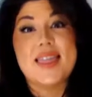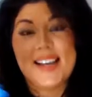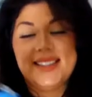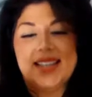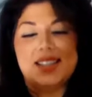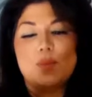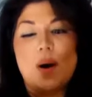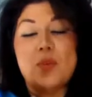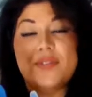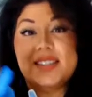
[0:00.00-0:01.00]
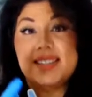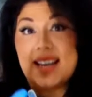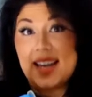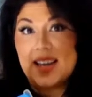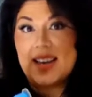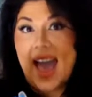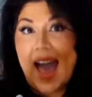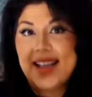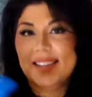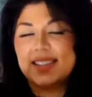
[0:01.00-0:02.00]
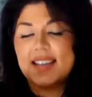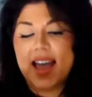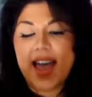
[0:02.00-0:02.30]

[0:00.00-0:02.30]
This is the one with the silicone end